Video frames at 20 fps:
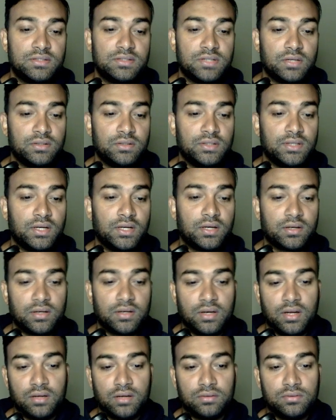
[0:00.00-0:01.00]
Chandigarh,
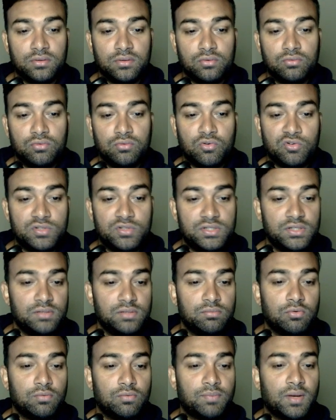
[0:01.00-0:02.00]
Lucknow, Kochi,
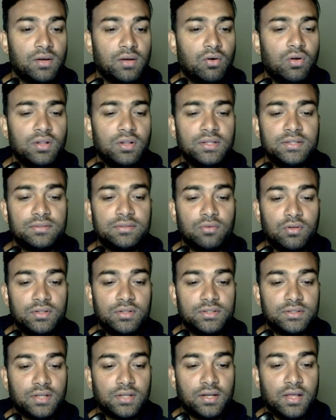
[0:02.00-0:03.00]
Bhopal, all this
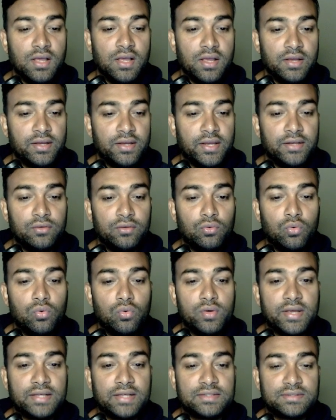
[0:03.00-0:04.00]
are in
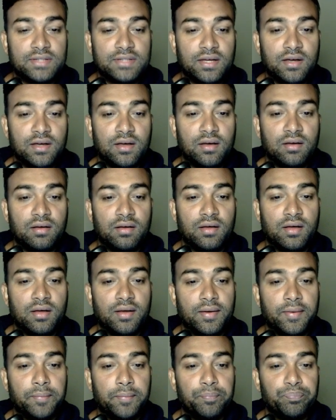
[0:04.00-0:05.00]
no
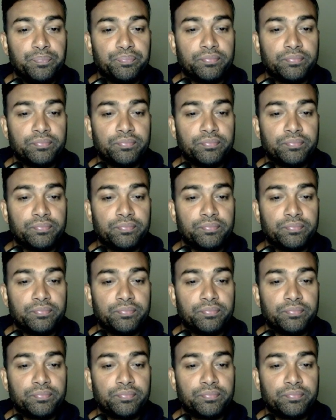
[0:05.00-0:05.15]
extra.